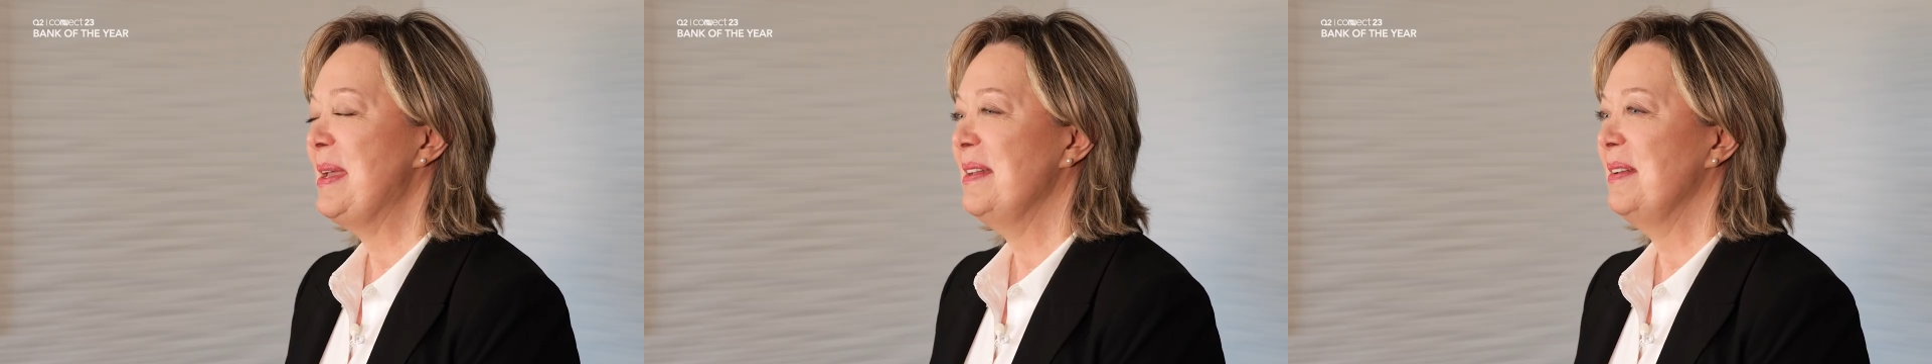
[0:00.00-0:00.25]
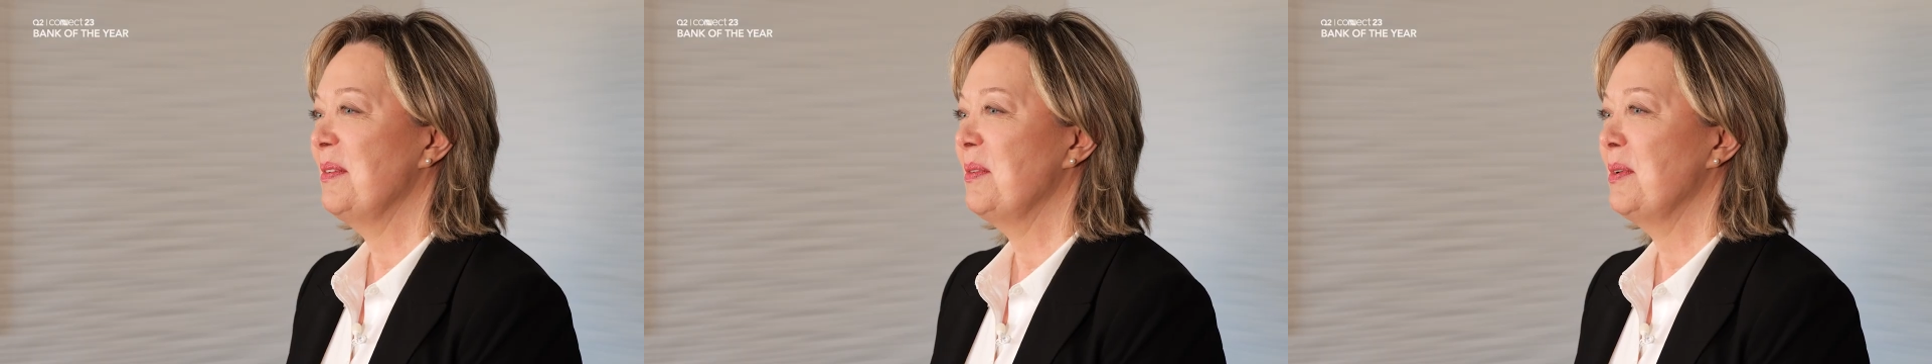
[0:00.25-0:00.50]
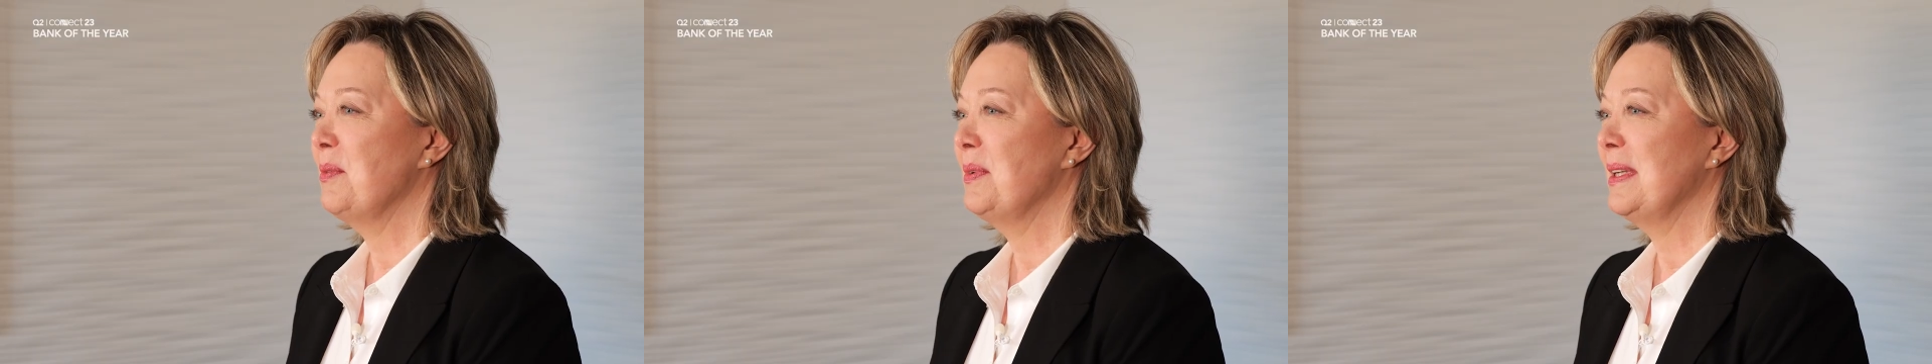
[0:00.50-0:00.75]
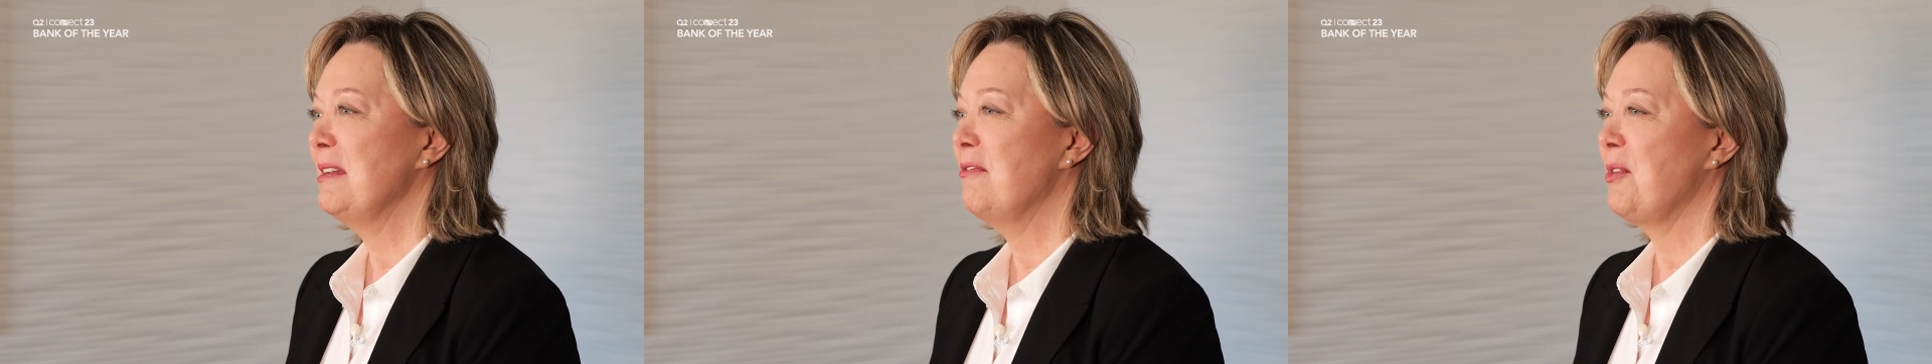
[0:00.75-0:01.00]
been
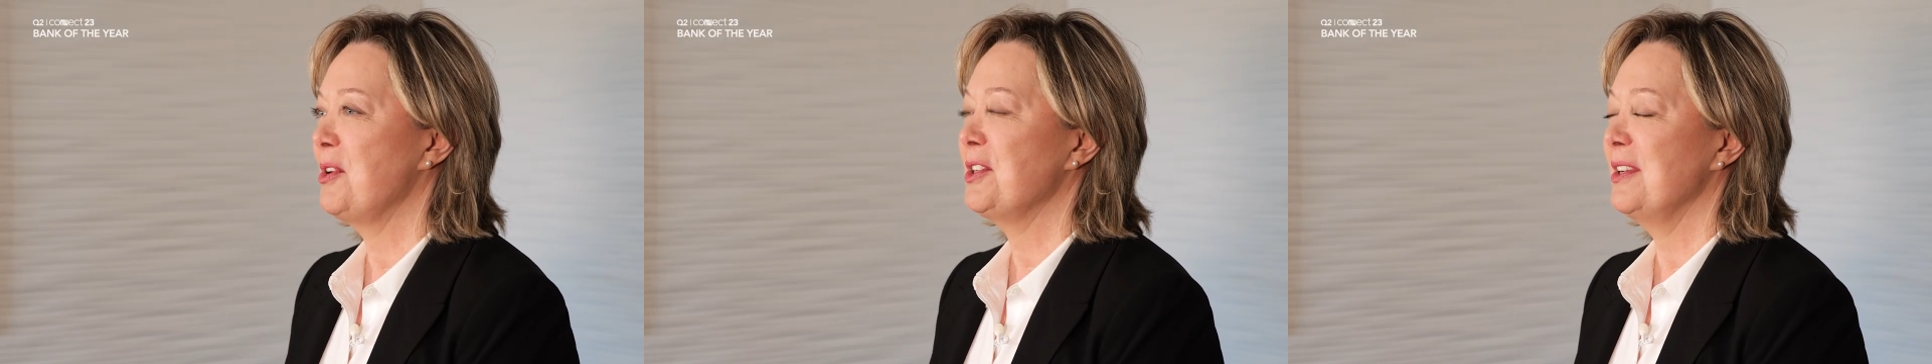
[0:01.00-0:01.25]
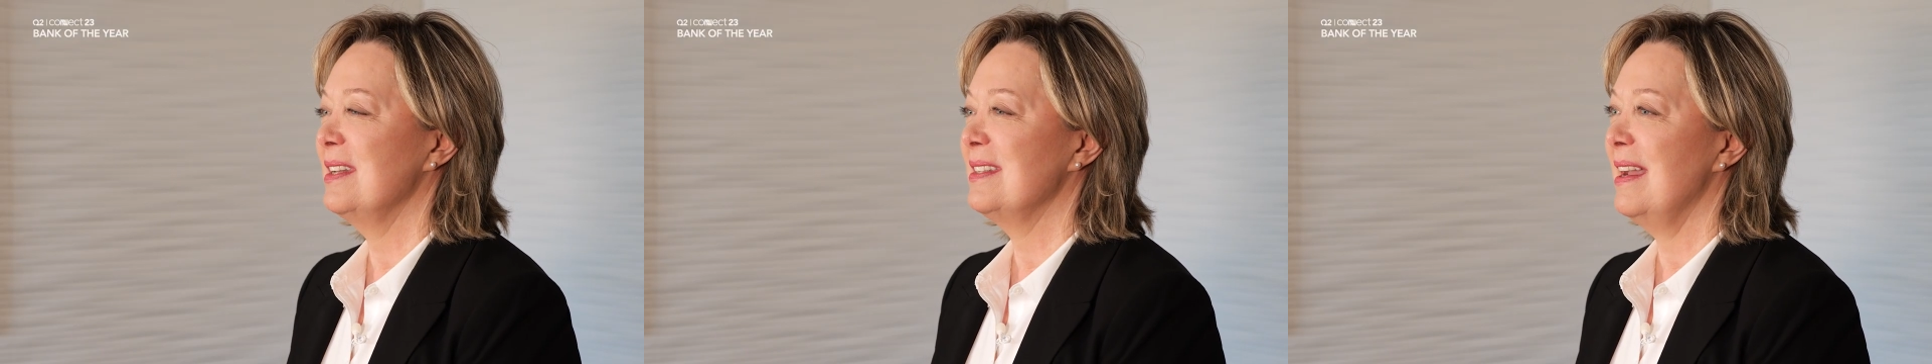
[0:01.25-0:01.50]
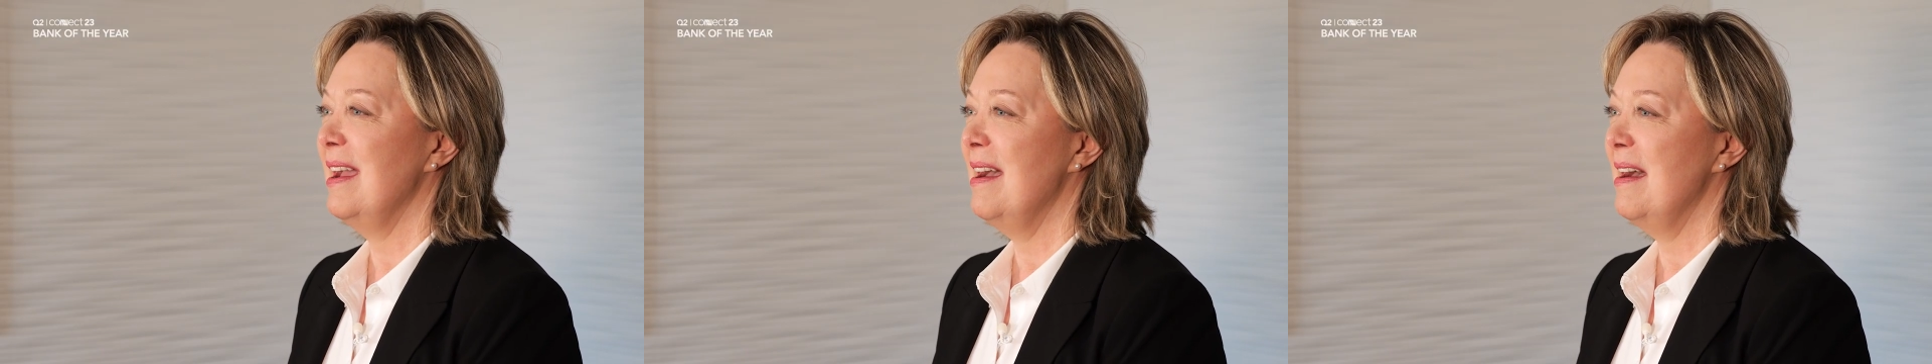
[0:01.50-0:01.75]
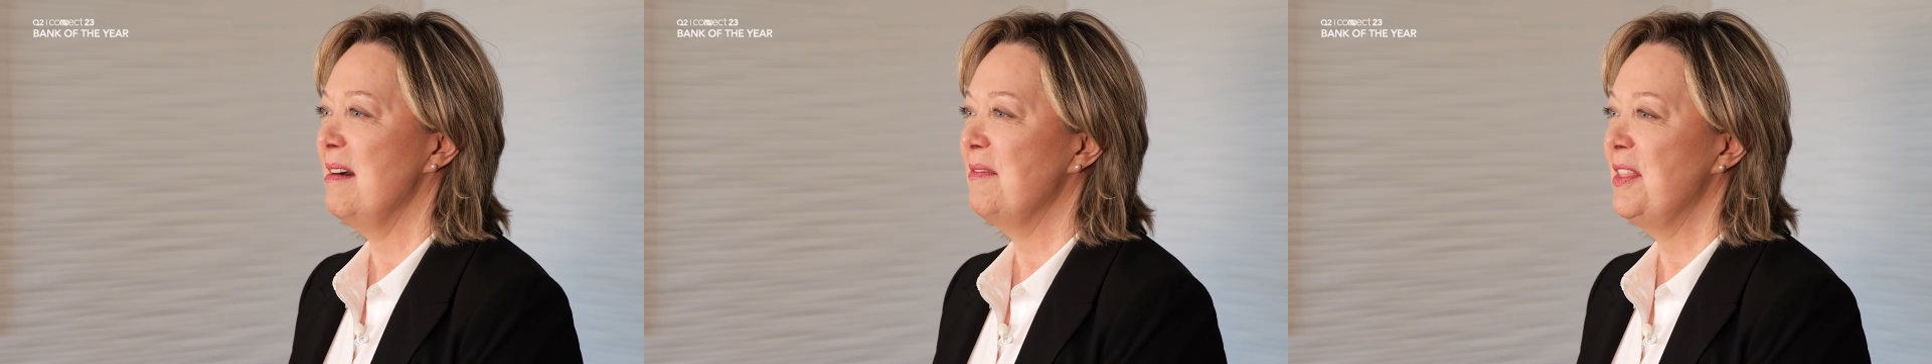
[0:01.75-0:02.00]
really fortunate to
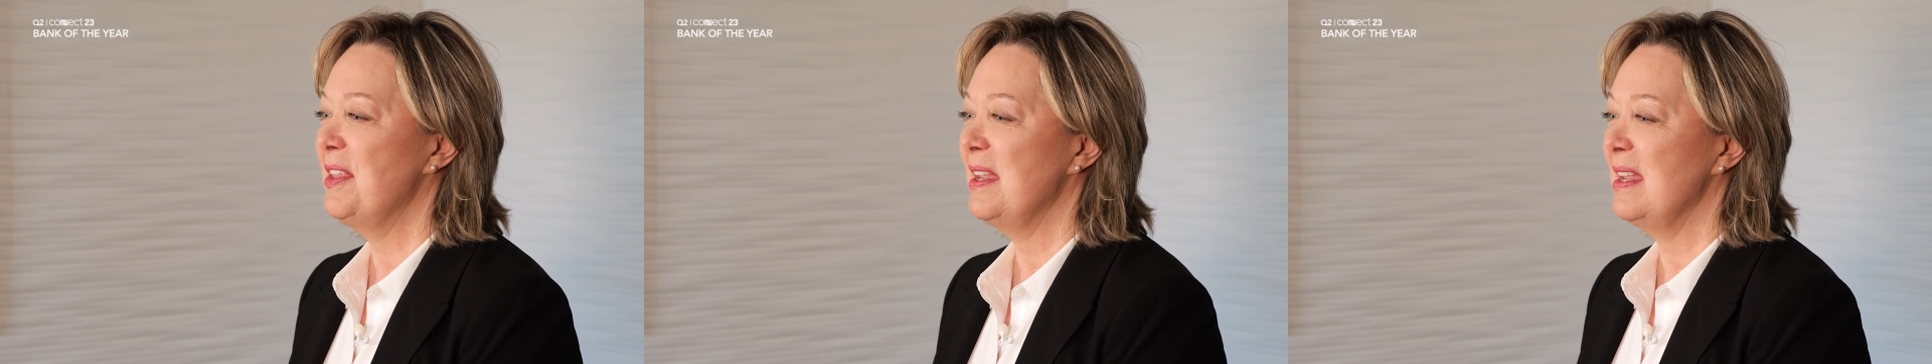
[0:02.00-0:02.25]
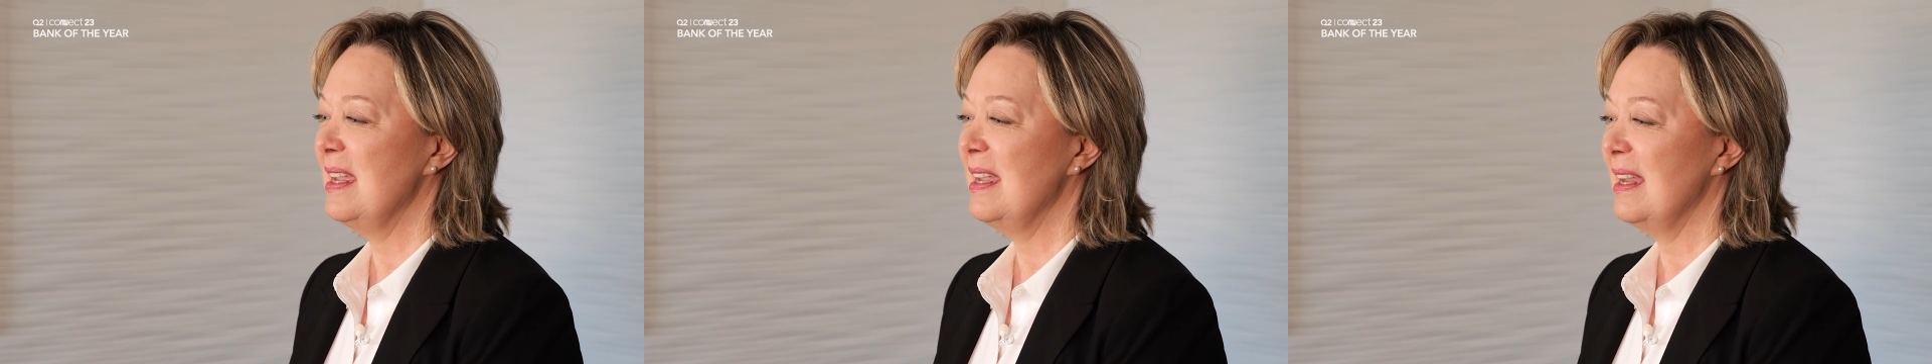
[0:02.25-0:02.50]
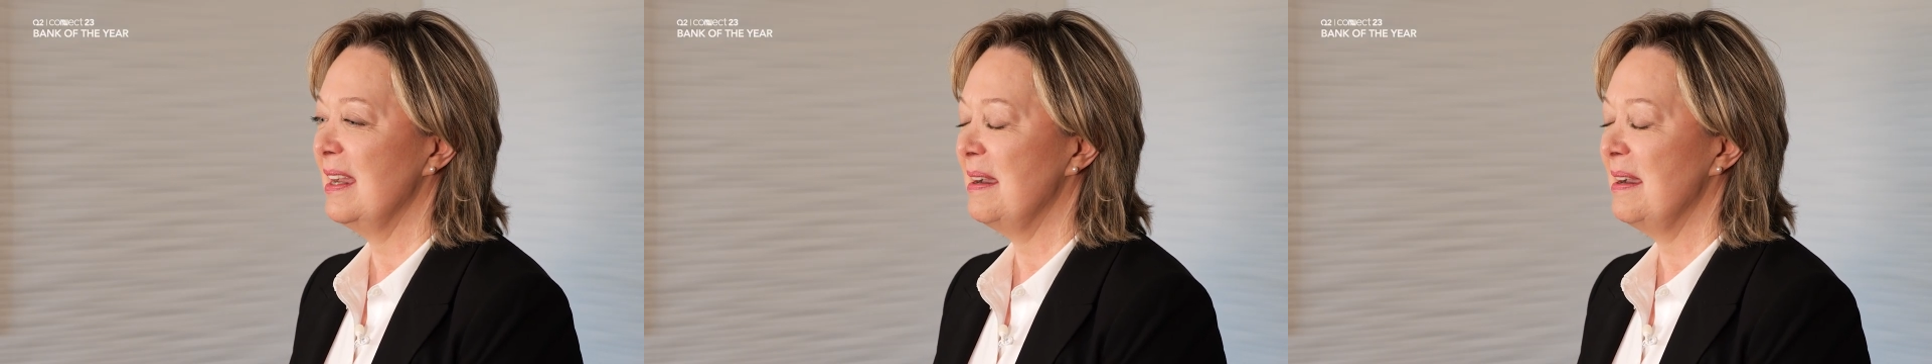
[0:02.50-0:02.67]
have the,